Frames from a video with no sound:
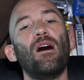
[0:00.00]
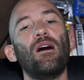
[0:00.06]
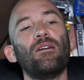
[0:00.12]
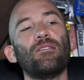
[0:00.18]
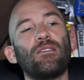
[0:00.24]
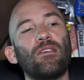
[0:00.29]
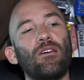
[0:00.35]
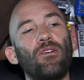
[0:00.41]

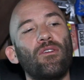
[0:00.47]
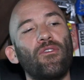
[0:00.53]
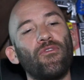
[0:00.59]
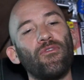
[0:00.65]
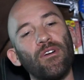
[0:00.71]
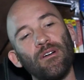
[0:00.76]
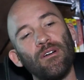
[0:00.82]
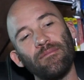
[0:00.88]
So
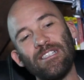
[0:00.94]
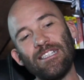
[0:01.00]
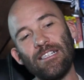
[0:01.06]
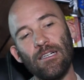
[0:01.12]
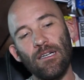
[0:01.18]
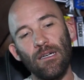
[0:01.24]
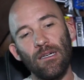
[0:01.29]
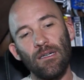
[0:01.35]
from
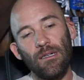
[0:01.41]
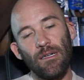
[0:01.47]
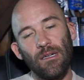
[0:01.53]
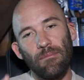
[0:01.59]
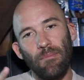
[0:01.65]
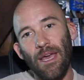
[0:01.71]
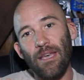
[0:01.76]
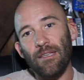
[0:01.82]

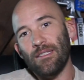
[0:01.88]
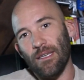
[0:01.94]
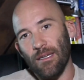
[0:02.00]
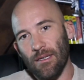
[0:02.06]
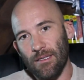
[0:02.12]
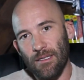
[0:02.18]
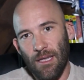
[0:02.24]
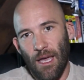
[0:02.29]
a
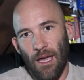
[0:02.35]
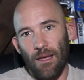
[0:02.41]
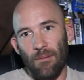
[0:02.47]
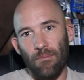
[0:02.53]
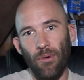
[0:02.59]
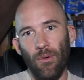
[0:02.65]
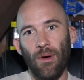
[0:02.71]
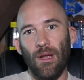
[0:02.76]
basic
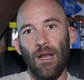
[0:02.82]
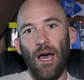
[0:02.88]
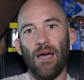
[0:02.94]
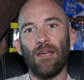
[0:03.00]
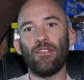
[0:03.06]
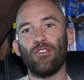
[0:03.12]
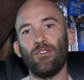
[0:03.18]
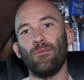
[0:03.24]
standpoint,
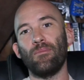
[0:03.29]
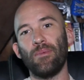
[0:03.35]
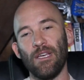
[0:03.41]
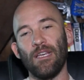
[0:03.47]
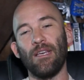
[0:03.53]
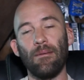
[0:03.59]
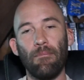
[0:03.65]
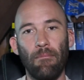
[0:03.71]

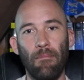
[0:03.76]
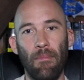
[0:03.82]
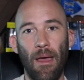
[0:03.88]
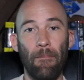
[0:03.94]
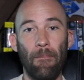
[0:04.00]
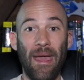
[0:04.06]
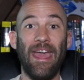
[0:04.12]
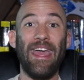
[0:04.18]

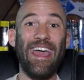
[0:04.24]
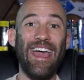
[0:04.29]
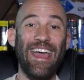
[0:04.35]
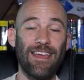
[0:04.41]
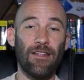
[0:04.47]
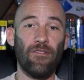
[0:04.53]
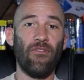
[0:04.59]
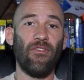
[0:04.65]
I2P may
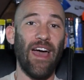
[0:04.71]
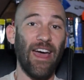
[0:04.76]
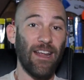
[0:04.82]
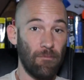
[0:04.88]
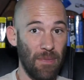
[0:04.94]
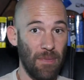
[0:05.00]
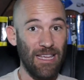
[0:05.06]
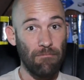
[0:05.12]
in
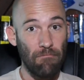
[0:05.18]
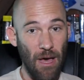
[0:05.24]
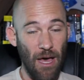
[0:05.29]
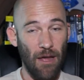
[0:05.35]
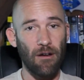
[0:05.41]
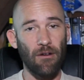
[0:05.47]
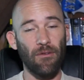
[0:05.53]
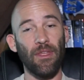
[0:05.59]
fact be
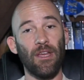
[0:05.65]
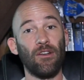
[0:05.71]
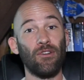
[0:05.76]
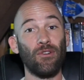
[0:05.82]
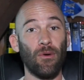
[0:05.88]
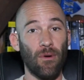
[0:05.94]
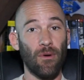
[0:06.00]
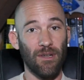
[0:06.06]
better than
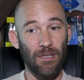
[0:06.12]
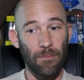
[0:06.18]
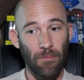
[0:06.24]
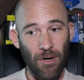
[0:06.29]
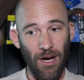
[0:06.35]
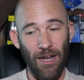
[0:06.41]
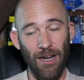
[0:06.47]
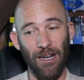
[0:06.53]
Tor as a
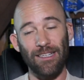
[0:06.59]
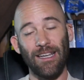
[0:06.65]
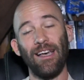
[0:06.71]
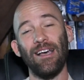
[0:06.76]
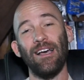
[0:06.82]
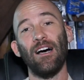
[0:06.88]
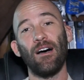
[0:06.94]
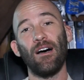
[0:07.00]
product.
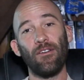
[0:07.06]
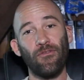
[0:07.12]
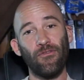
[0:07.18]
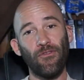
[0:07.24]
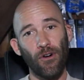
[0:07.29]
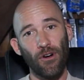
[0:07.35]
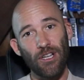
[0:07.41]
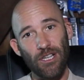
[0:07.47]

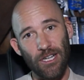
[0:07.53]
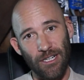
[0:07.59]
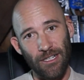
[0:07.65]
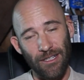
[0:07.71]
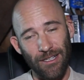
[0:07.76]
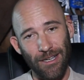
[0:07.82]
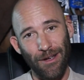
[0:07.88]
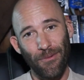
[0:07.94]

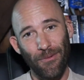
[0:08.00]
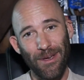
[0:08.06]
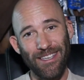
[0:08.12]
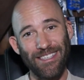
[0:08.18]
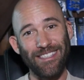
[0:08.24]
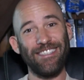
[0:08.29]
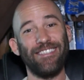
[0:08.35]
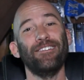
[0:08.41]
Unfortunately, we
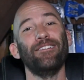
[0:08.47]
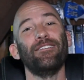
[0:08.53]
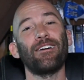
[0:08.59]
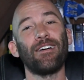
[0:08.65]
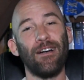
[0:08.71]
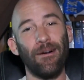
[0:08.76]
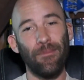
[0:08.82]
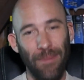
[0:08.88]
still
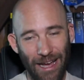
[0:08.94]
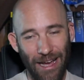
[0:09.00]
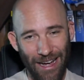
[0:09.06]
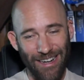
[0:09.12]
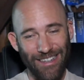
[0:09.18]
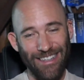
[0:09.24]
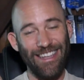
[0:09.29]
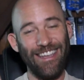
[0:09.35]
come
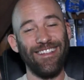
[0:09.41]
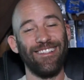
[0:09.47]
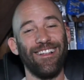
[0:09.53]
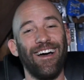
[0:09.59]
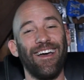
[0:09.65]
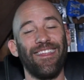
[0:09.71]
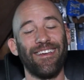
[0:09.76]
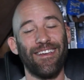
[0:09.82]
back to
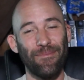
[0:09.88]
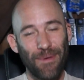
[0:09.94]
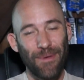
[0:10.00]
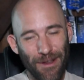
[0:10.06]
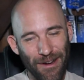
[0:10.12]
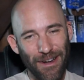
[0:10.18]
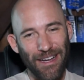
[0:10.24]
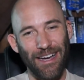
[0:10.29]
Eli, the
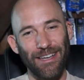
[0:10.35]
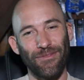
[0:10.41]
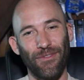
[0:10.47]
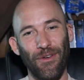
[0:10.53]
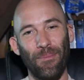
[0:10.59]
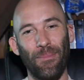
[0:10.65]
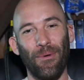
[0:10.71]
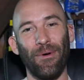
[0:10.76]
computer guy's
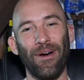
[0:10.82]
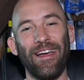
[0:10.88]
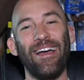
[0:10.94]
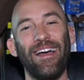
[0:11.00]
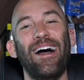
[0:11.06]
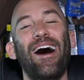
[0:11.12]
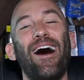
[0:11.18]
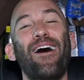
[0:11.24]
viewpoint
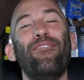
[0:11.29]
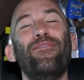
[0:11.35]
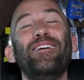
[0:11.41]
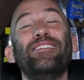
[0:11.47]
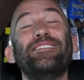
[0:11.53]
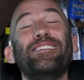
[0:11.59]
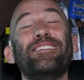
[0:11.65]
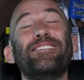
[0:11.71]
of
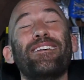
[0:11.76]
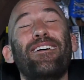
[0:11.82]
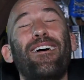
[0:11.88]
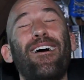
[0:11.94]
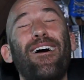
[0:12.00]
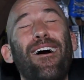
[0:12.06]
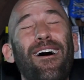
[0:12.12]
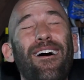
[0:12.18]
this is
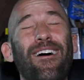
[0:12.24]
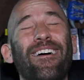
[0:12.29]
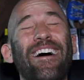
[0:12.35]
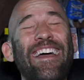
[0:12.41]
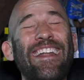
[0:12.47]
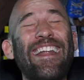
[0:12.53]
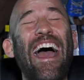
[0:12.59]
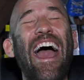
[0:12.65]
all
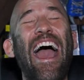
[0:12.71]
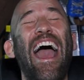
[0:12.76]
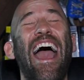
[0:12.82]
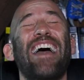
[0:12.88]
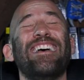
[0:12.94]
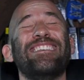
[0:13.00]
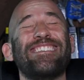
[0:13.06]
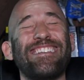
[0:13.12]
an
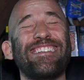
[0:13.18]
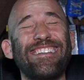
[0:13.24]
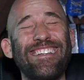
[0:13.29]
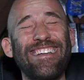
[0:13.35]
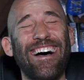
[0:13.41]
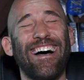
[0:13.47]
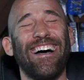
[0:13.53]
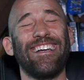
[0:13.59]

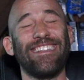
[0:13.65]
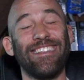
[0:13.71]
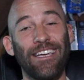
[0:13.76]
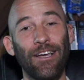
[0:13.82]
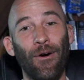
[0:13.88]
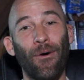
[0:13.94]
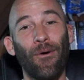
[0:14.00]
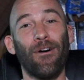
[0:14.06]

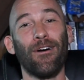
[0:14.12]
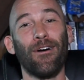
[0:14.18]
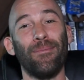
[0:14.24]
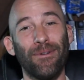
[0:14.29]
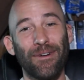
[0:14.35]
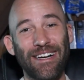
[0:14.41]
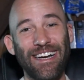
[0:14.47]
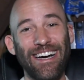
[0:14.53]
asininely
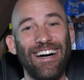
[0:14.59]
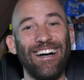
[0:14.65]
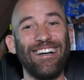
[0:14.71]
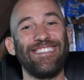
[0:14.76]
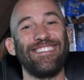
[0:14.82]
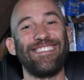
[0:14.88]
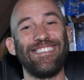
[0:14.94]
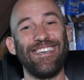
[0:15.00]
horrible
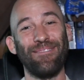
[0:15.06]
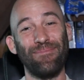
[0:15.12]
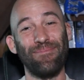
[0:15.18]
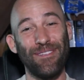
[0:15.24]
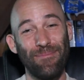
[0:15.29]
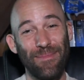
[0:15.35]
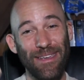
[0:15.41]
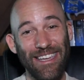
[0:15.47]

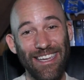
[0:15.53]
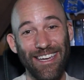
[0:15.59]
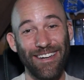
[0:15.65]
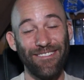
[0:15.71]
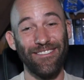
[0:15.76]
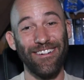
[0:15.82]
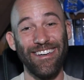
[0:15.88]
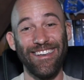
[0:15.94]
concept to
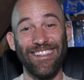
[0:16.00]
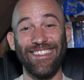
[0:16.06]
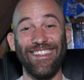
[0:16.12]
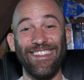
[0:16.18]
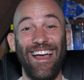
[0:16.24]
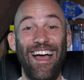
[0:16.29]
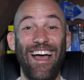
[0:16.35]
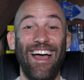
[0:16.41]
begin with.
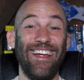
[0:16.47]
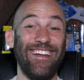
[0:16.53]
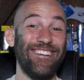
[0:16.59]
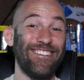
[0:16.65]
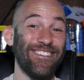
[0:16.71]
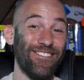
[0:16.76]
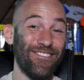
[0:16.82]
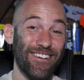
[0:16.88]
I
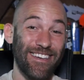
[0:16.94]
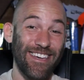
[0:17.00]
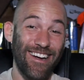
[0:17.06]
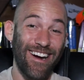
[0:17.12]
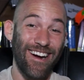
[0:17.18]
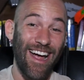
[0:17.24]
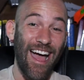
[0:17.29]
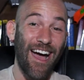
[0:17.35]
don't
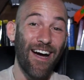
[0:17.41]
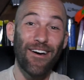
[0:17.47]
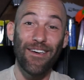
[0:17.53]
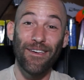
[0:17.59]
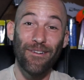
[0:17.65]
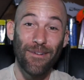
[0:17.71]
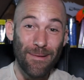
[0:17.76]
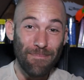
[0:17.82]
care how
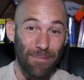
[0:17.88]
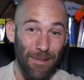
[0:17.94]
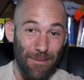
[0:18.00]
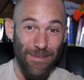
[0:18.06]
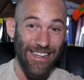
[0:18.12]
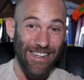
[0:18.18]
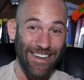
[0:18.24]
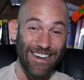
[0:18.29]
you
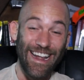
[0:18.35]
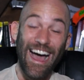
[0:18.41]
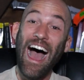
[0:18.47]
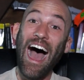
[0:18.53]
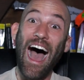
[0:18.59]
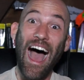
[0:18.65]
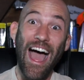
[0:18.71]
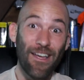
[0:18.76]
implement it.
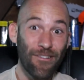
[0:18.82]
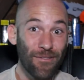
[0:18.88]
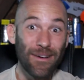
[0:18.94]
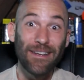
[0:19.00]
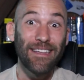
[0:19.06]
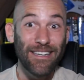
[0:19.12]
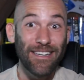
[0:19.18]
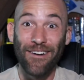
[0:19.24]
I
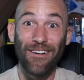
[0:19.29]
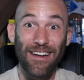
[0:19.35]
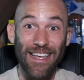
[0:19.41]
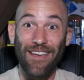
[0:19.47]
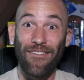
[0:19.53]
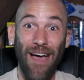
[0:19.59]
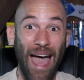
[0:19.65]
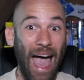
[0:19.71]
really don't
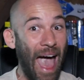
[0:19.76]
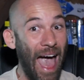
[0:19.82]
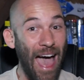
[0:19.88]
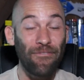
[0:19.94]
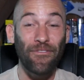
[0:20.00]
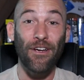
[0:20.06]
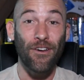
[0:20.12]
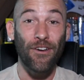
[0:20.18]
give
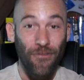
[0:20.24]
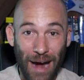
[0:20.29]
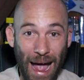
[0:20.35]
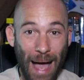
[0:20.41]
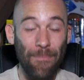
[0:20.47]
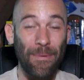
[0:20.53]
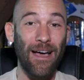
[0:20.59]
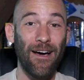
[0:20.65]
half a
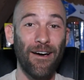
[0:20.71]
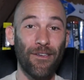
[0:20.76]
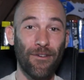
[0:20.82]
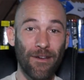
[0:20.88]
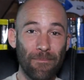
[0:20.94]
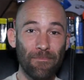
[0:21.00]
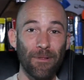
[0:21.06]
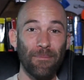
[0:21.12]
crap how
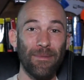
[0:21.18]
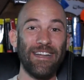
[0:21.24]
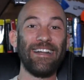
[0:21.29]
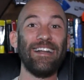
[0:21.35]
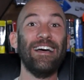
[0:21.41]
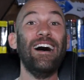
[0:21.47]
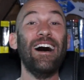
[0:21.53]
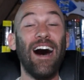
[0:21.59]
you implement it.